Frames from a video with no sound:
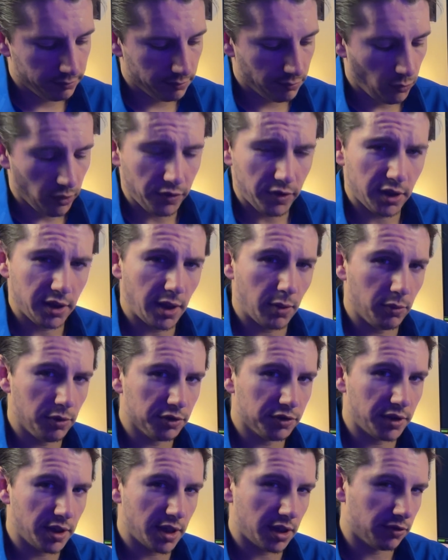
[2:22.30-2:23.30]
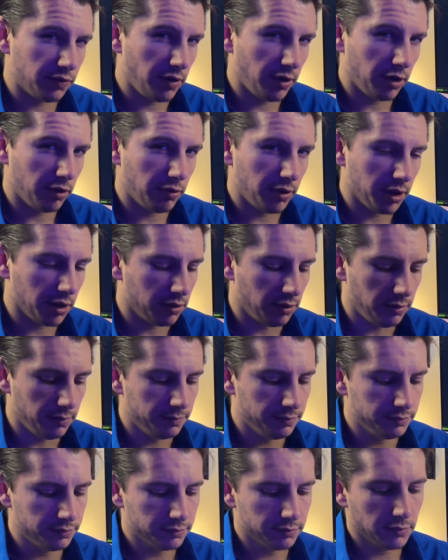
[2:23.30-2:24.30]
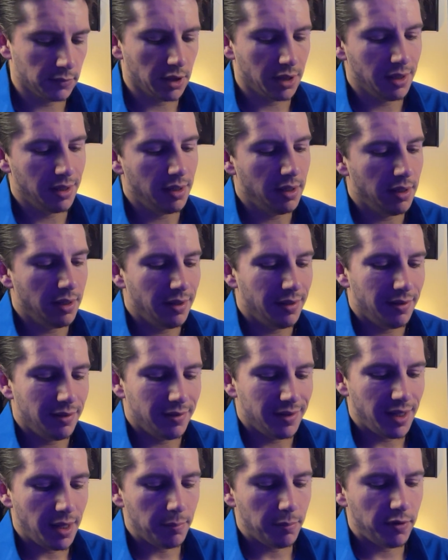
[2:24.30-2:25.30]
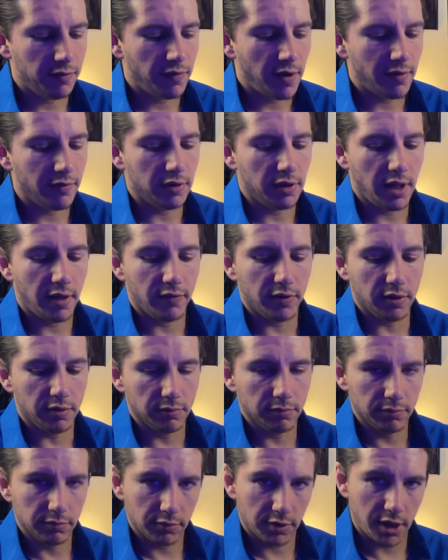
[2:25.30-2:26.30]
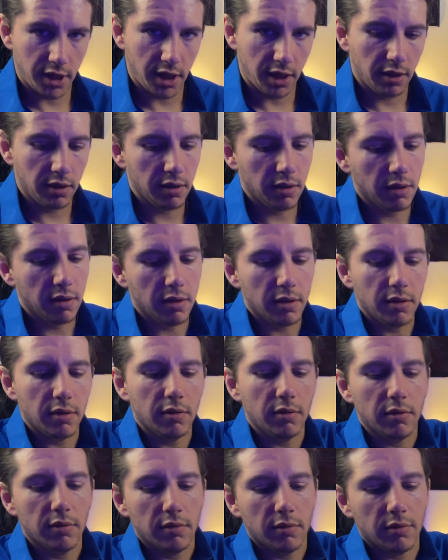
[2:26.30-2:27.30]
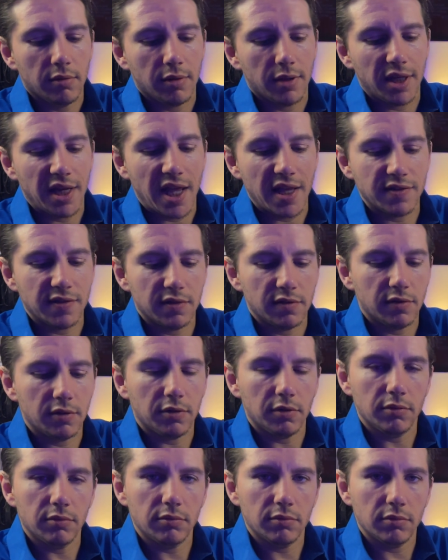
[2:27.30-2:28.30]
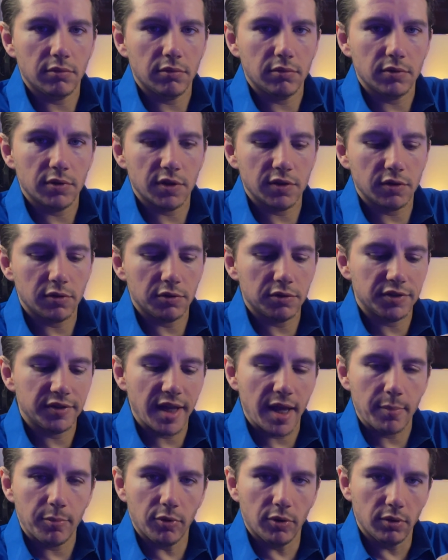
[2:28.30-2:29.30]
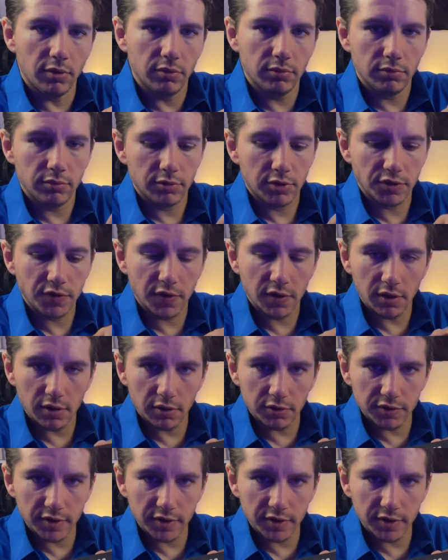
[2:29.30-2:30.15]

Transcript: One thing I will say that's very critical, the MP511, okay, it has this little sample. You see the little